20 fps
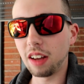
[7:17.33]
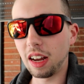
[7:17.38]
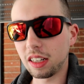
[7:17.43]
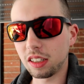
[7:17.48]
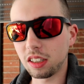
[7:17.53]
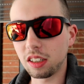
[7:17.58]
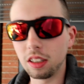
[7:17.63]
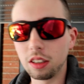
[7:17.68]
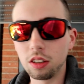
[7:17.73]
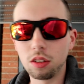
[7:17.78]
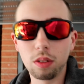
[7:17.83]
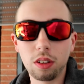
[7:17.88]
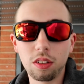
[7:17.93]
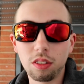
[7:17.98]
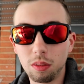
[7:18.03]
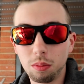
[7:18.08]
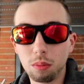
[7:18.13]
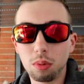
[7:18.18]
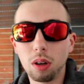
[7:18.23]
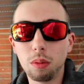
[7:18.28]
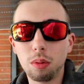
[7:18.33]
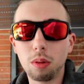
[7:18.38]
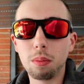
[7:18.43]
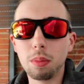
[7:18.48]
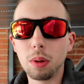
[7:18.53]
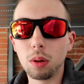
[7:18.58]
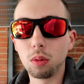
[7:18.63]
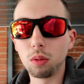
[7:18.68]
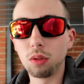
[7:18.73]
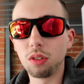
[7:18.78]
actually doing some proper
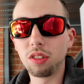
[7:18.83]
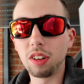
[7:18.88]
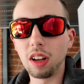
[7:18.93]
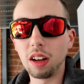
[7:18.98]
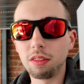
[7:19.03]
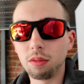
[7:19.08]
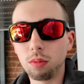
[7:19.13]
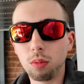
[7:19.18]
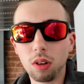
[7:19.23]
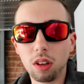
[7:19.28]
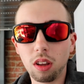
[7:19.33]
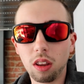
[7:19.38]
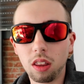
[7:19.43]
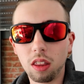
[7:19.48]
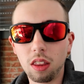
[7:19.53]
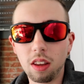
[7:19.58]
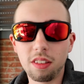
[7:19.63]
build stuff with